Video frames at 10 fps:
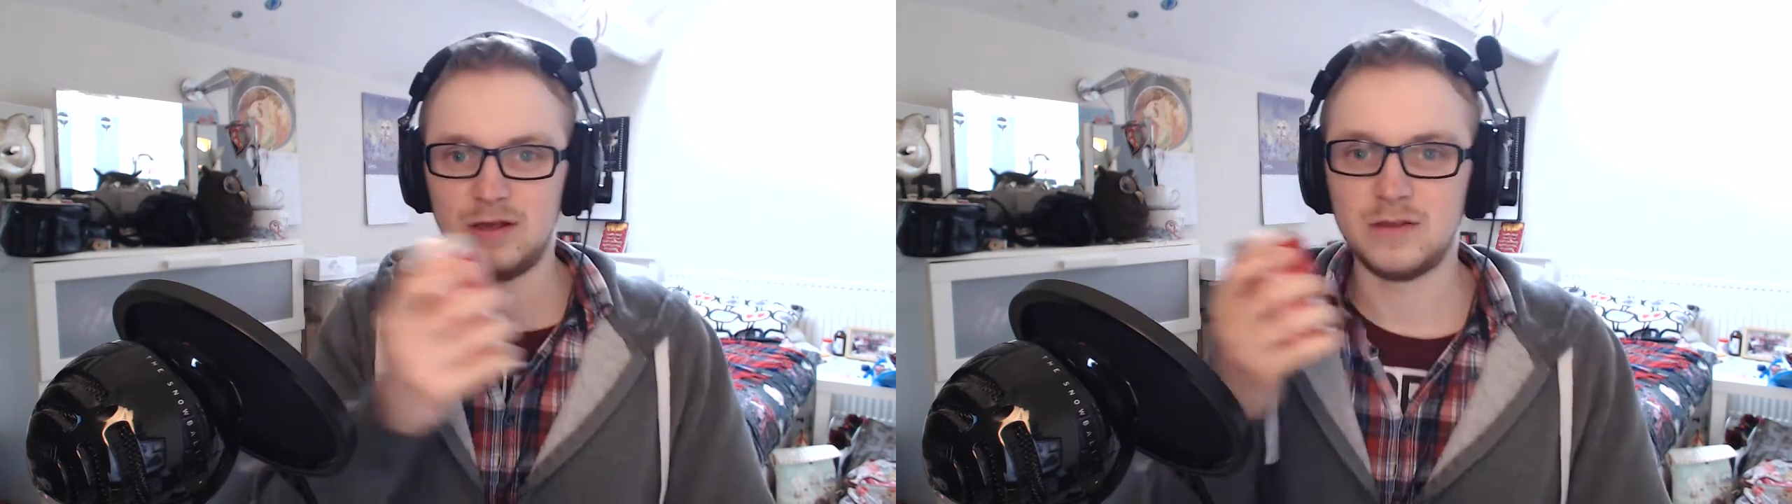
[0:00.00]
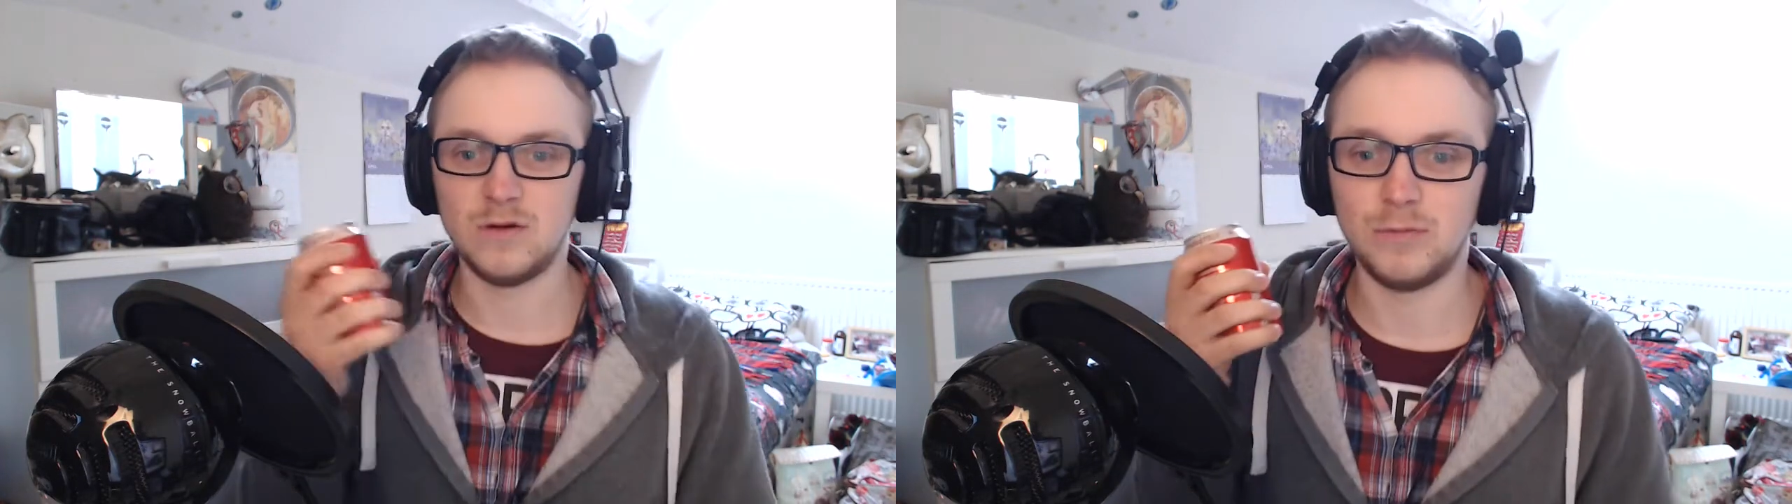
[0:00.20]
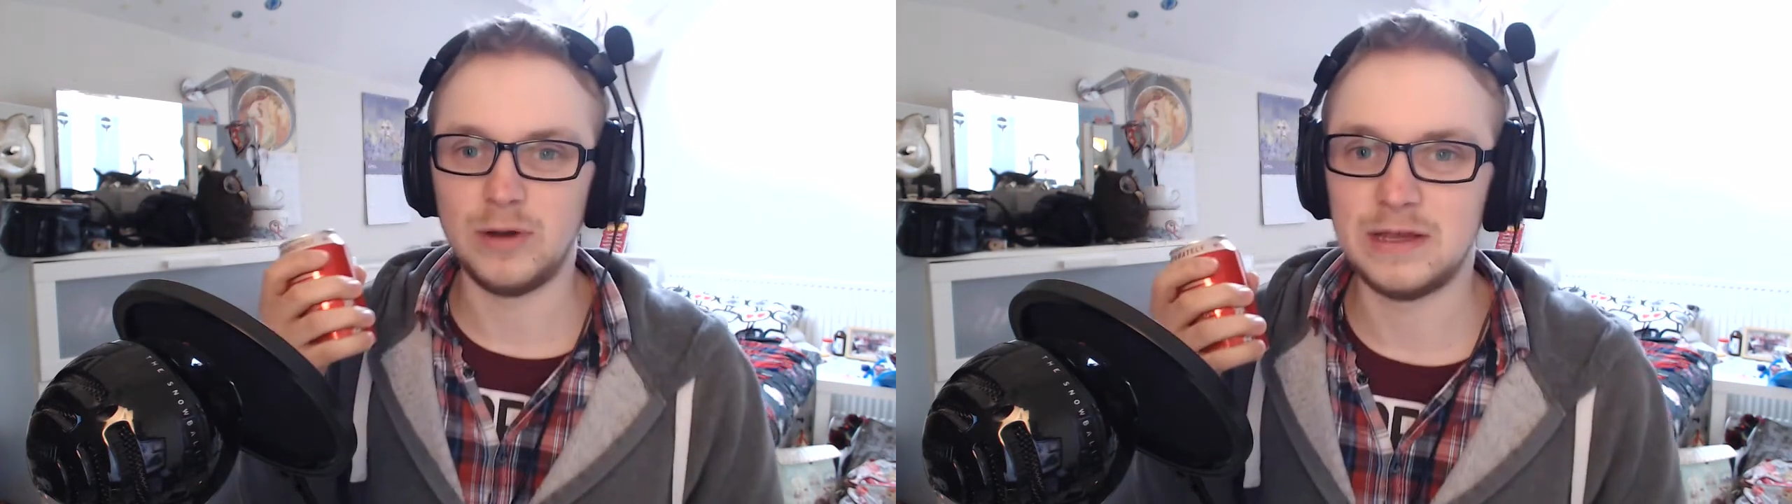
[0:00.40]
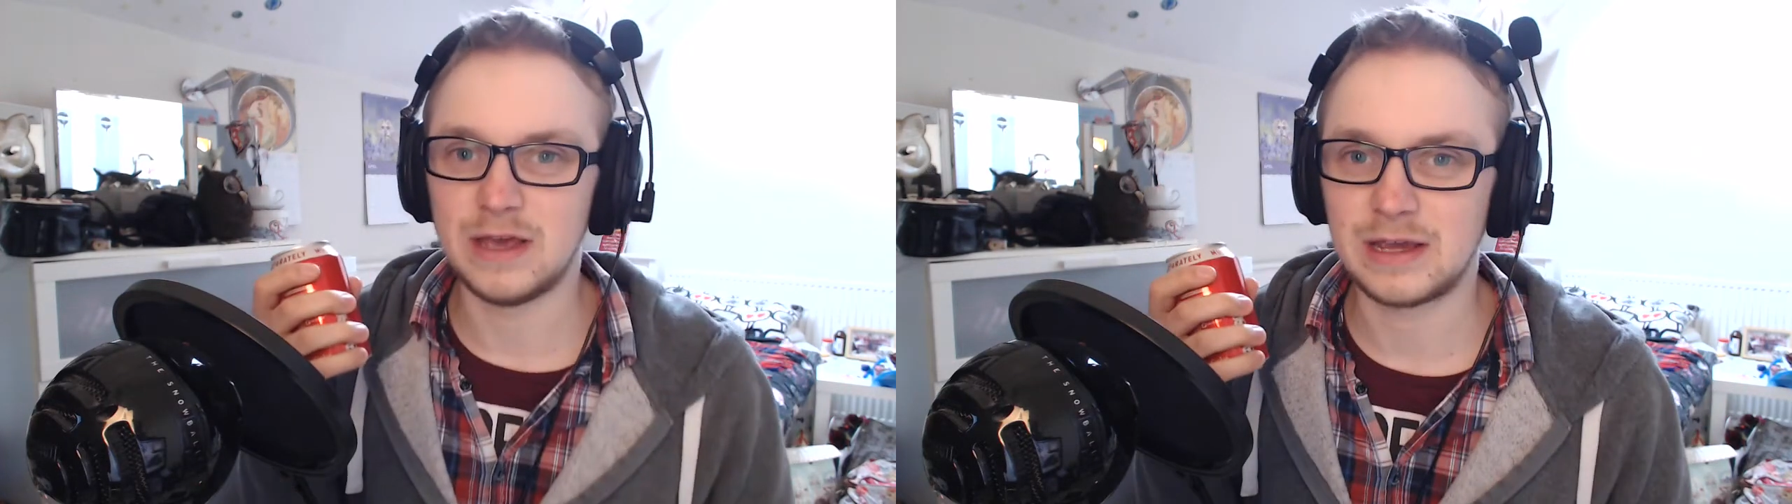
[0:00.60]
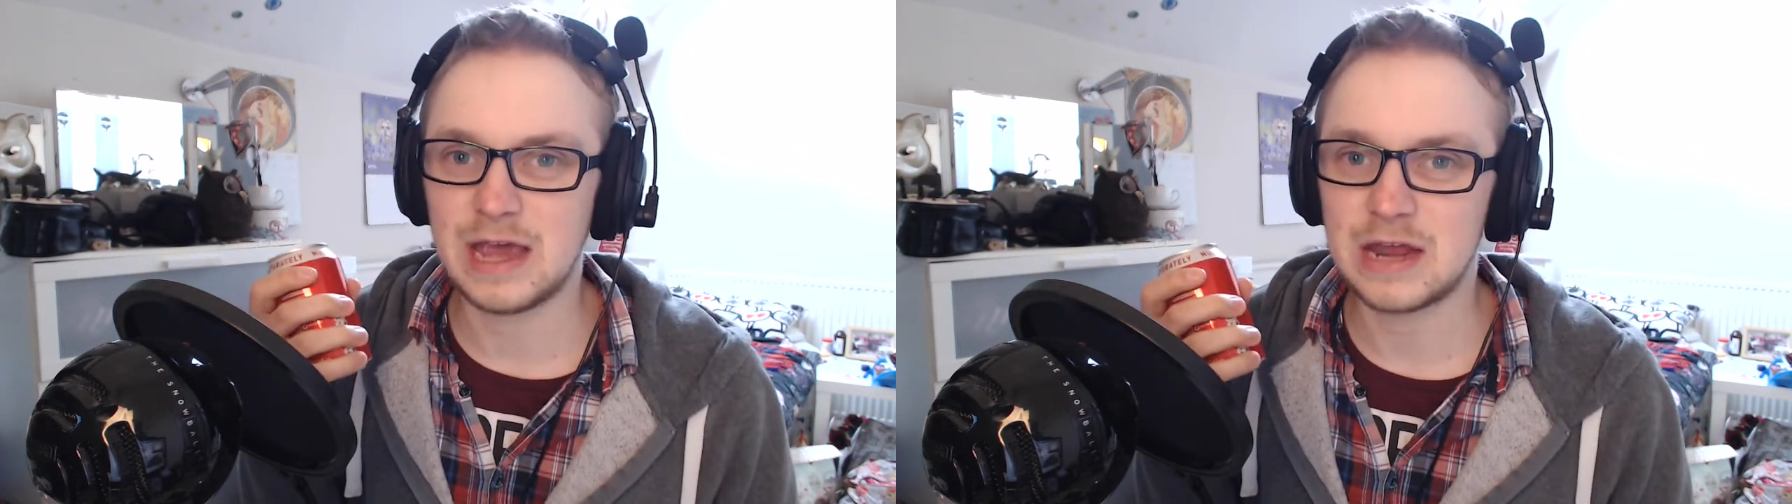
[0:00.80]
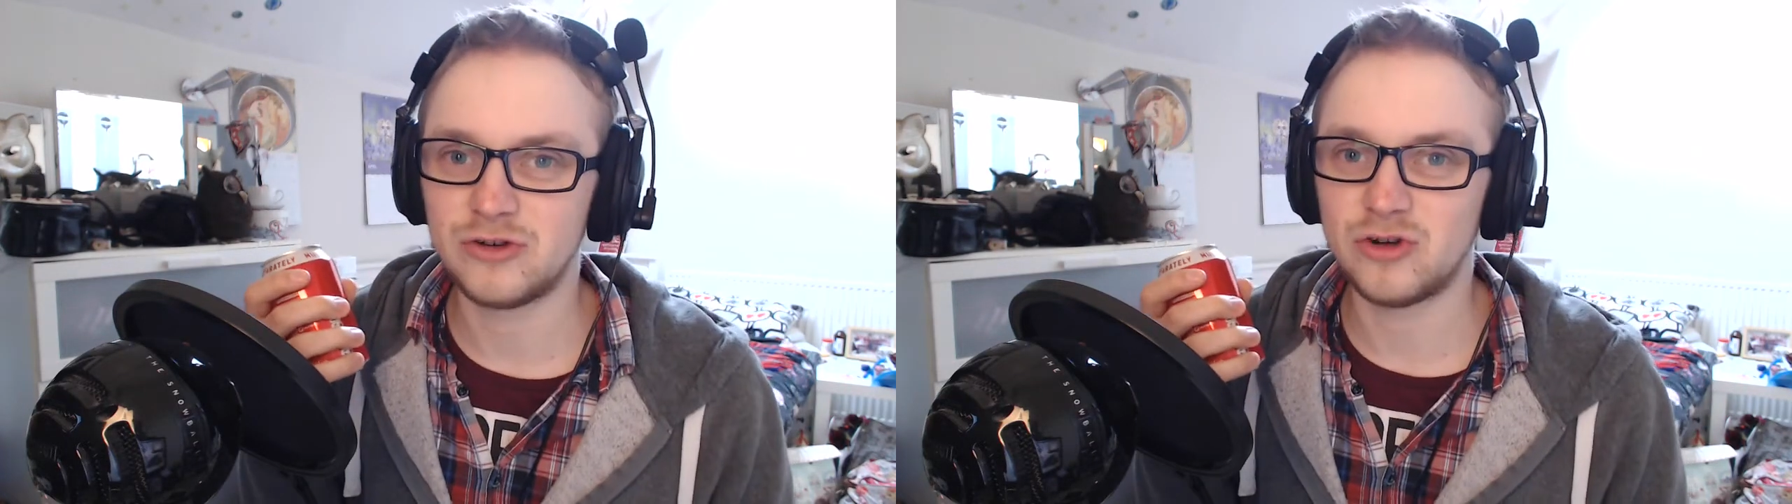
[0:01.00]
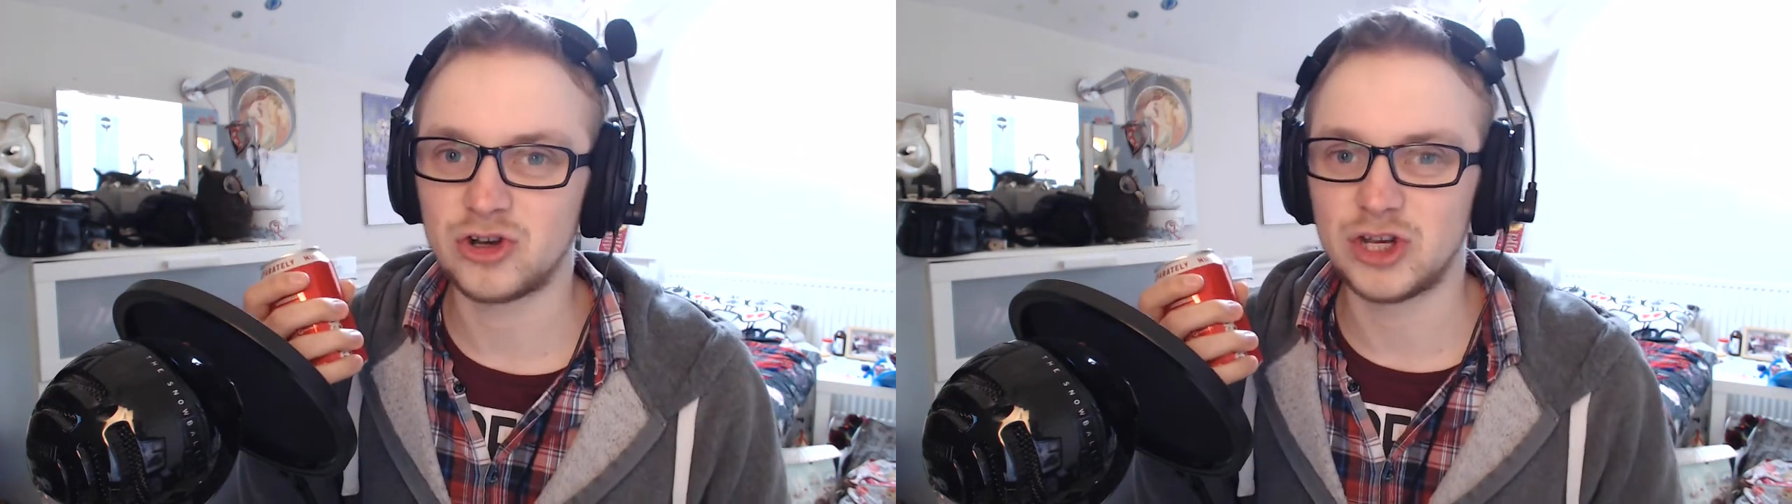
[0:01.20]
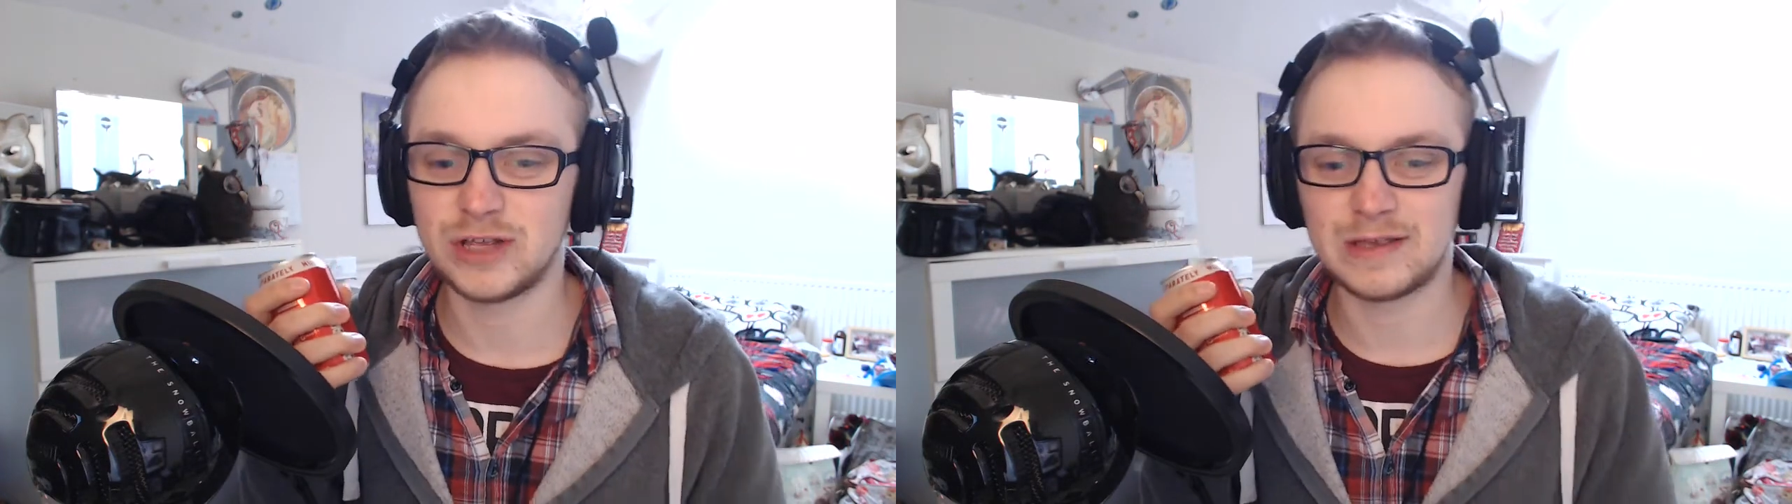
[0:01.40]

So I'll play that can crushing